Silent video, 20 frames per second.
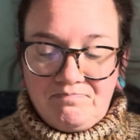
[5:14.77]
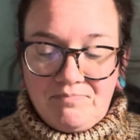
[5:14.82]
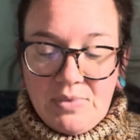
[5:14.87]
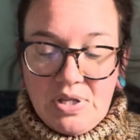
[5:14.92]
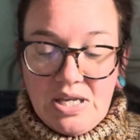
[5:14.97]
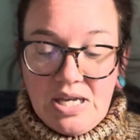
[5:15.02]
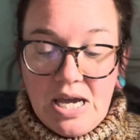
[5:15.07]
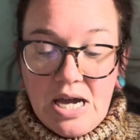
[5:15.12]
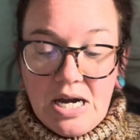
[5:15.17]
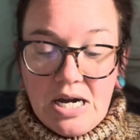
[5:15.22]

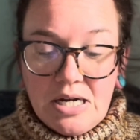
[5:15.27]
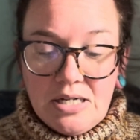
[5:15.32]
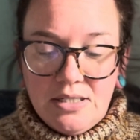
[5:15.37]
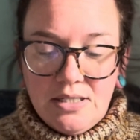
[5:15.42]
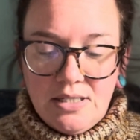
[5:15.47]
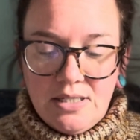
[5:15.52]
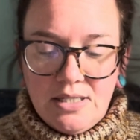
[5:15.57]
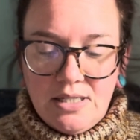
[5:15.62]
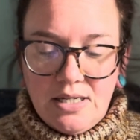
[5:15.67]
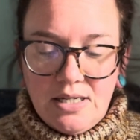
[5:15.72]
Yeah,
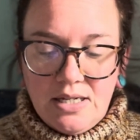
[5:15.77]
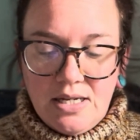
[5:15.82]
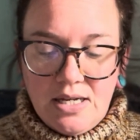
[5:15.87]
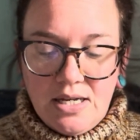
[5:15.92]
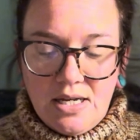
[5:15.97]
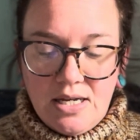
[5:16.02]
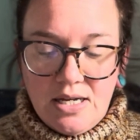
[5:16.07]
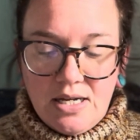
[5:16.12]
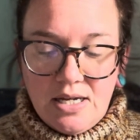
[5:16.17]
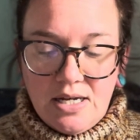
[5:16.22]

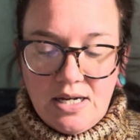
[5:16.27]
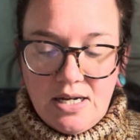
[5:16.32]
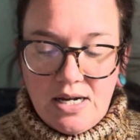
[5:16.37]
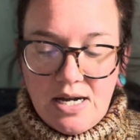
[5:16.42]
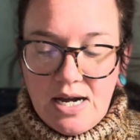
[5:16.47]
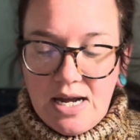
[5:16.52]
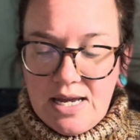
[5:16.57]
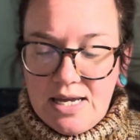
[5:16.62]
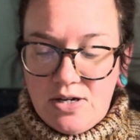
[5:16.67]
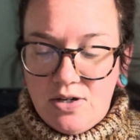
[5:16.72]

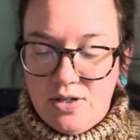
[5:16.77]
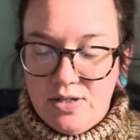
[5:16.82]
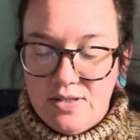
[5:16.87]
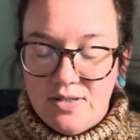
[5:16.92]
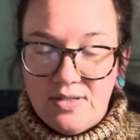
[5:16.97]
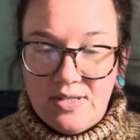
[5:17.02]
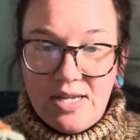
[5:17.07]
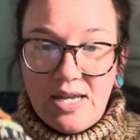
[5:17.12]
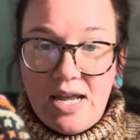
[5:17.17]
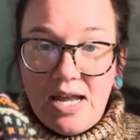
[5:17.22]
I couldn't
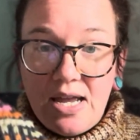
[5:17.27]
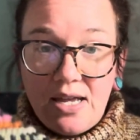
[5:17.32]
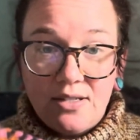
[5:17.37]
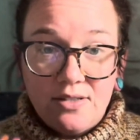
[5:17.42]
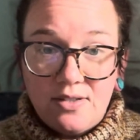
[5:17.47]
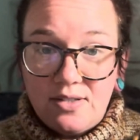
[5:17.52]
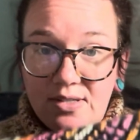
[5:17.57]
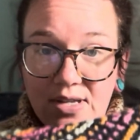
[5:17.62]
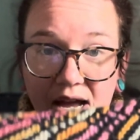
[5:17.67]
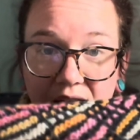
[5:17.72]

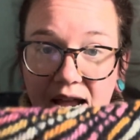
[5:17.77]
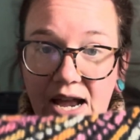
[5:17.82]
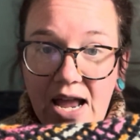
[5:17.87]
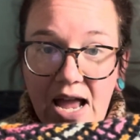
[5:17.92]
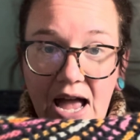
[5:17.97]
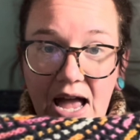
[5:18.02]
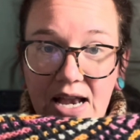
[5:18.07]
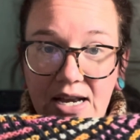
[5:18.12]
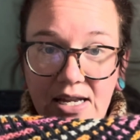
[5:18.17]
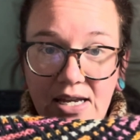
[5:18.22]
say
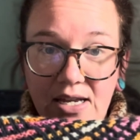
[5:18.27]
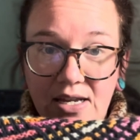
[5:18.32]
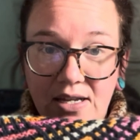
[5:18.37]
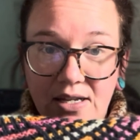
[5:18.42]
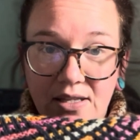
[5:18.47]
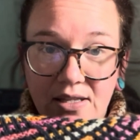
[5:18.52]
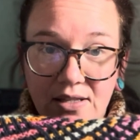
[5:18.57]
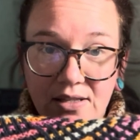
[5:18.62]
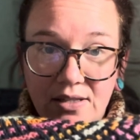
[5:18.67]
any